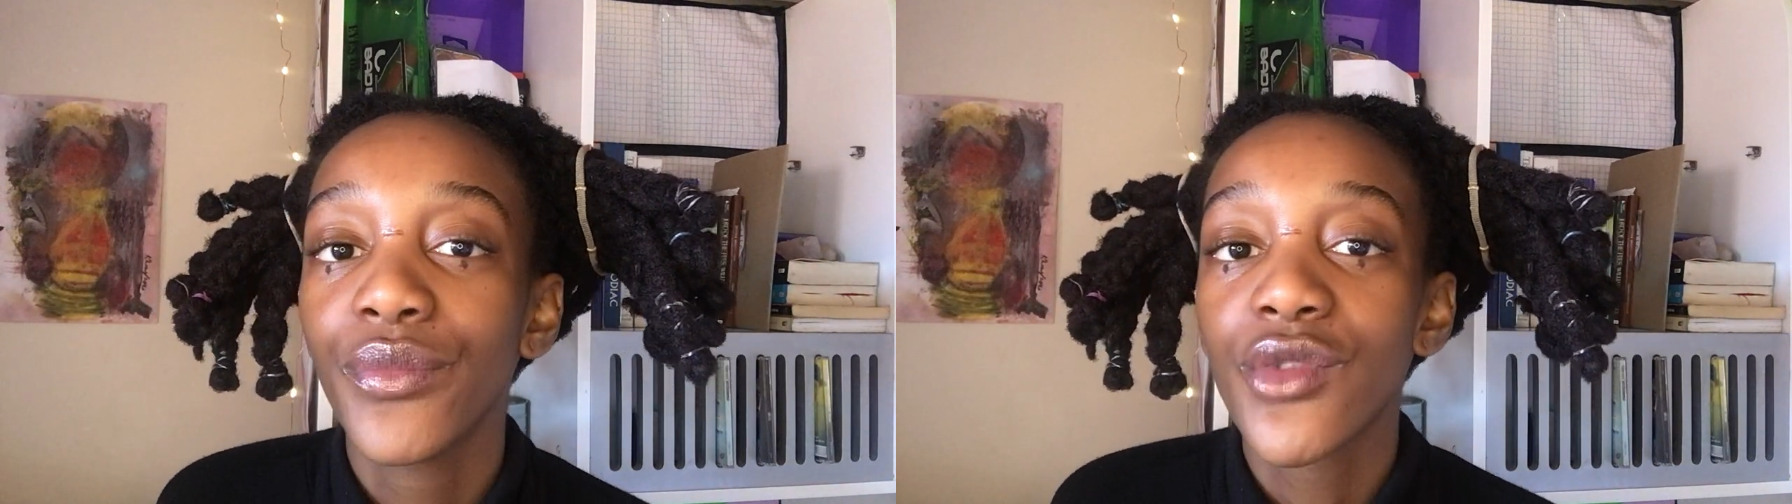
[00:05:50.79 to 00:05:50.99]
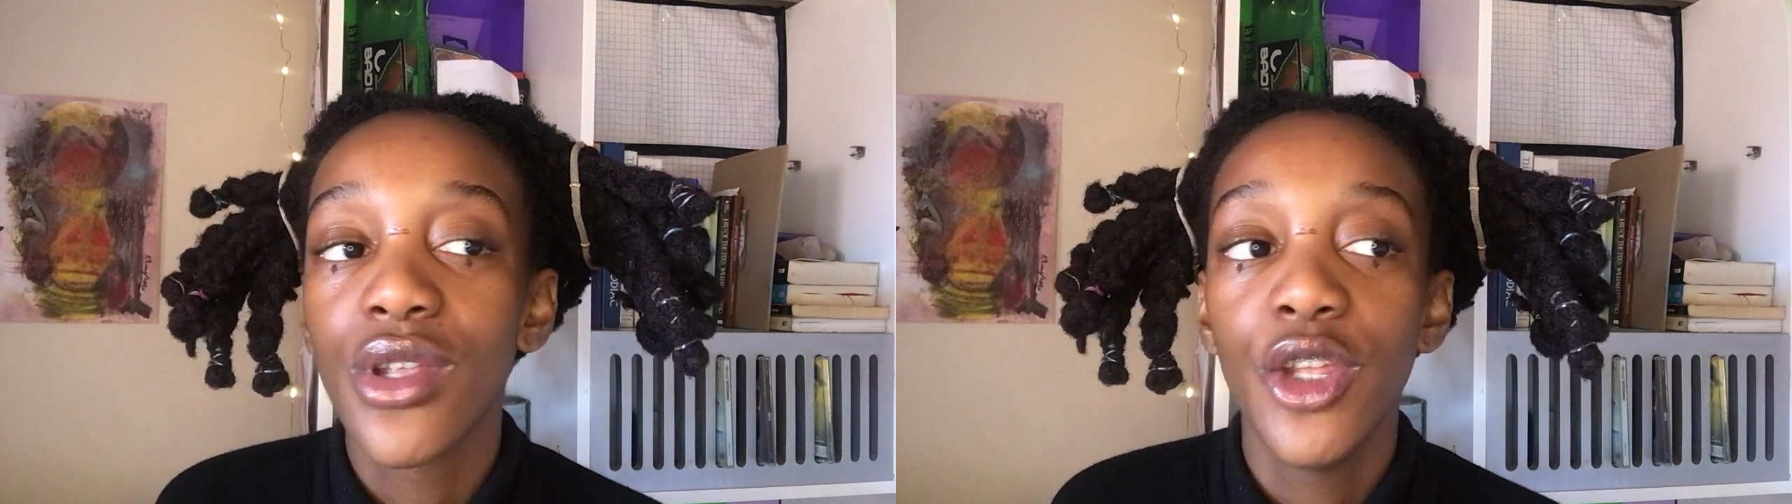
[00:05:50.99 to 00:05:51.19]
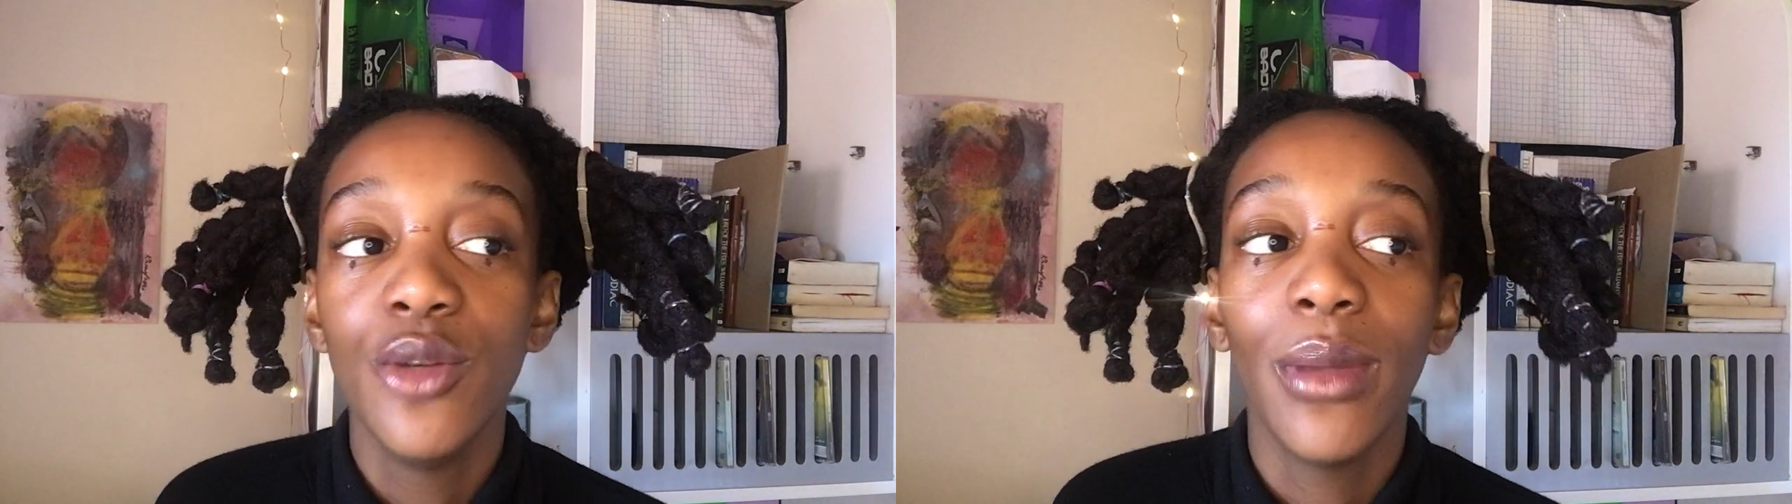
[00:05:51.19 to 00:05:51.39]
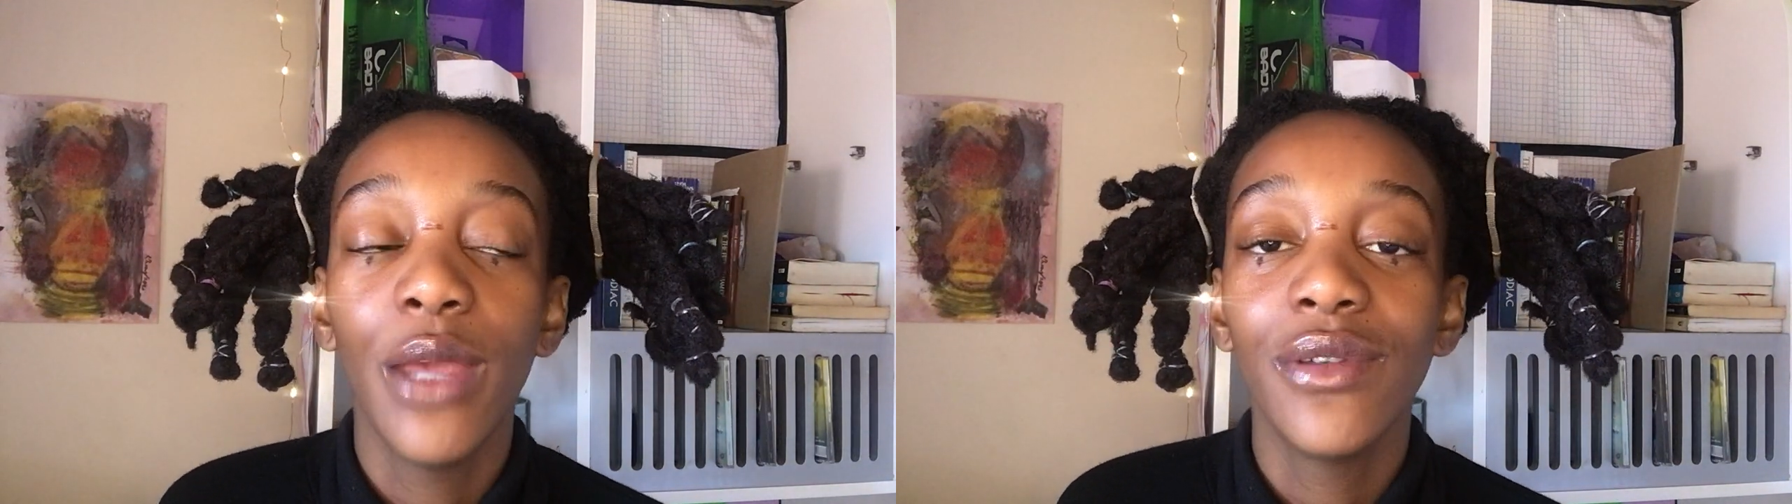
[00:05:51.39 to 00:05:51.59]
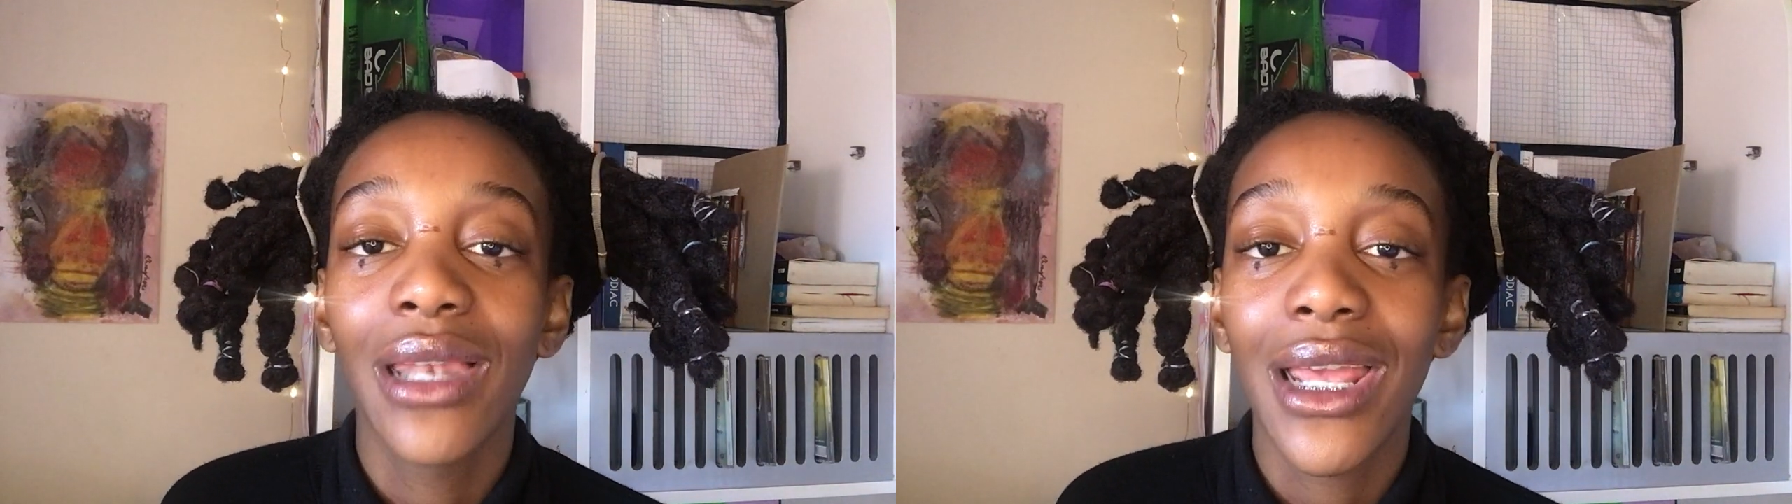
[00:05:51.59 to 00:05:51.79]
So then you may
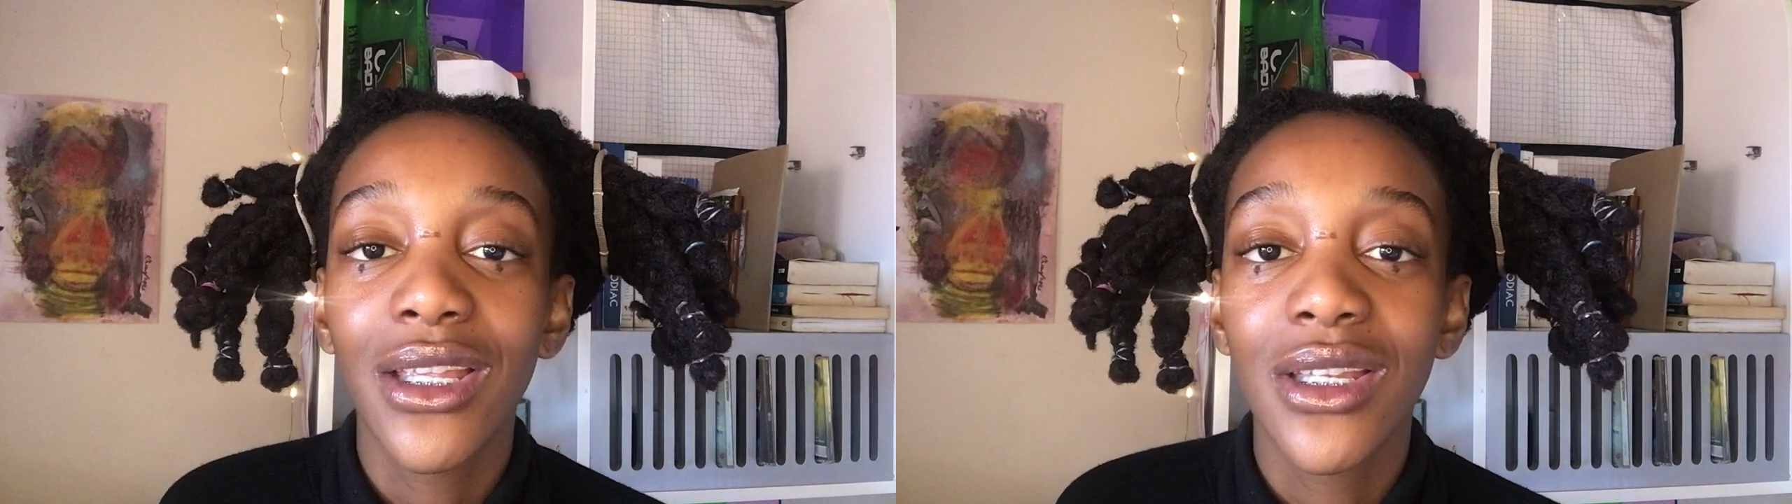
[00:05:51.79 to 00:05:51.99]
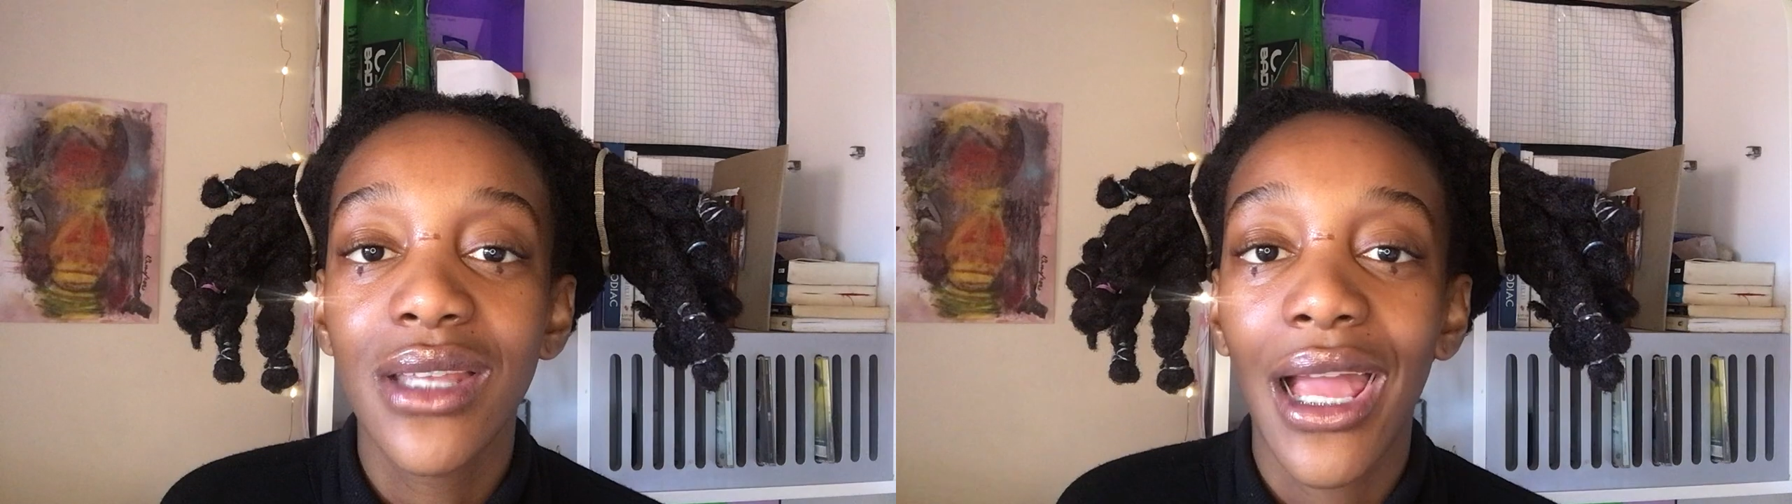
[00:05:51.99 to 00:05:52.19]
even like